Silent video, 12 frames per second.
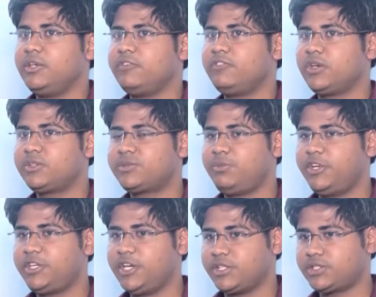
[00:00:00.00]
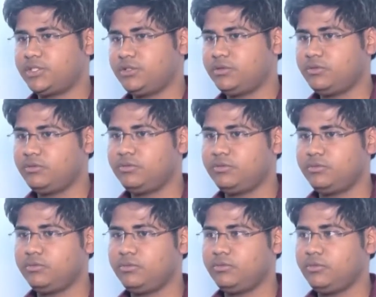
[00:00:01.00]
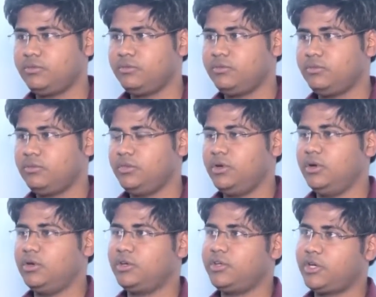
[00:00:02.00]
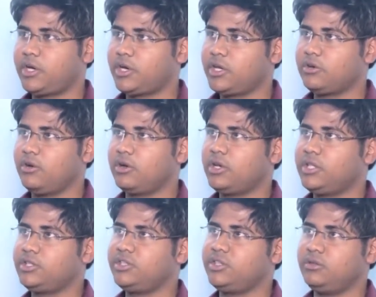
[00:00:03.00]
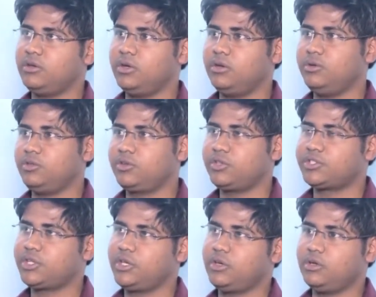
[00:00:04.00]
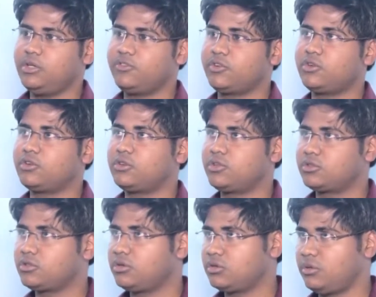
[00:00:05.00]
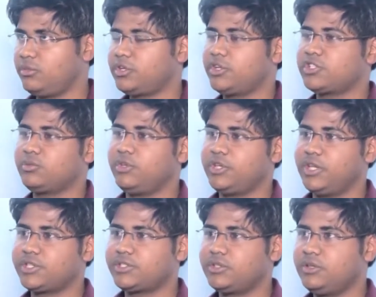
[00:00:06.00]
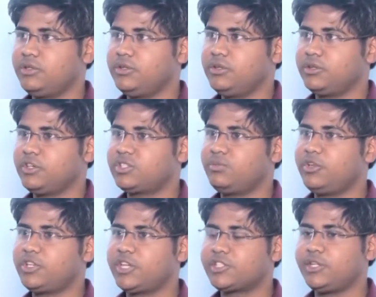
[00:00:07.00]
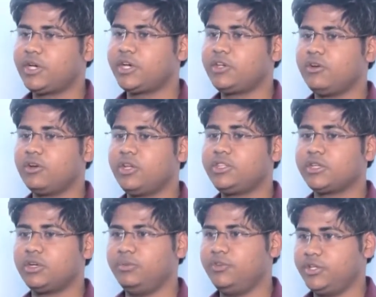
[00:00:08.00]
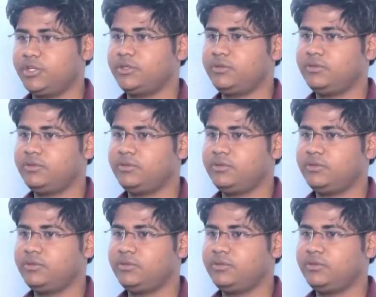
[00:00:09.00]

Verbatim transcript: if you give speed test, uh, regarding only, uh, you can say, uh, if for computer is a weakness, give speed test regarding only the computer.